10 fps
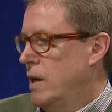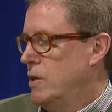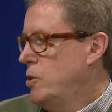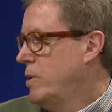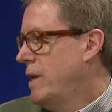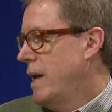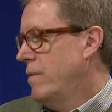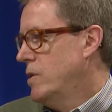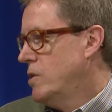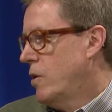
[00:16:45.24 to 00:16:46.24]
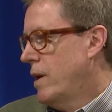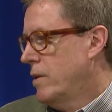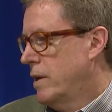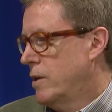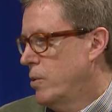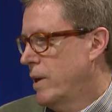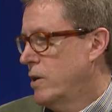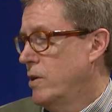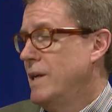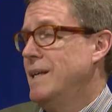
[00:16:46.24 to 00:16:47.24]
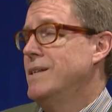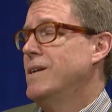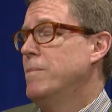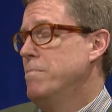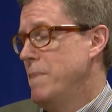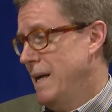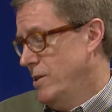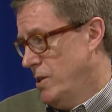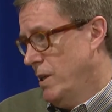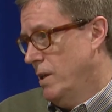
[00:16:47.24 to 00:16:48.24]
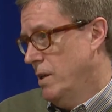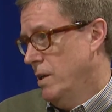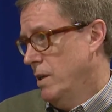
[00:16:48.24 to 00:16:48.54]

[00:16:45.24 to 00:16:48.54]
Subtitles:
Julie Davis, our athletic director, is amazing.